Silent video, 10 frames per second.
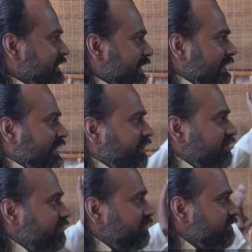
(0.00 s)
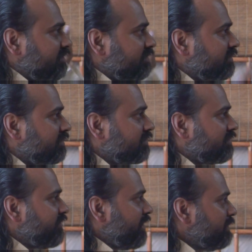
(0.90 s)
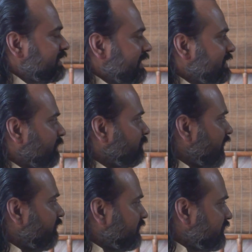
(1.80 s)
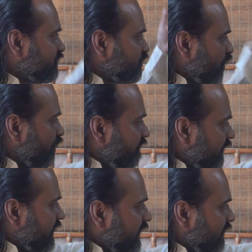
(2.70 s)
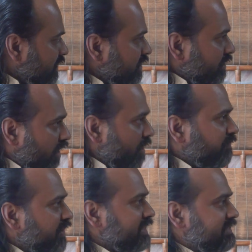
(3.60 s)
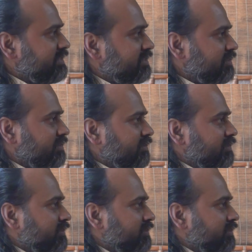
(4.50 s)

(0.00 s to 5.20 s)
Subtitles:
the secret. We are missing something which is so very obvious.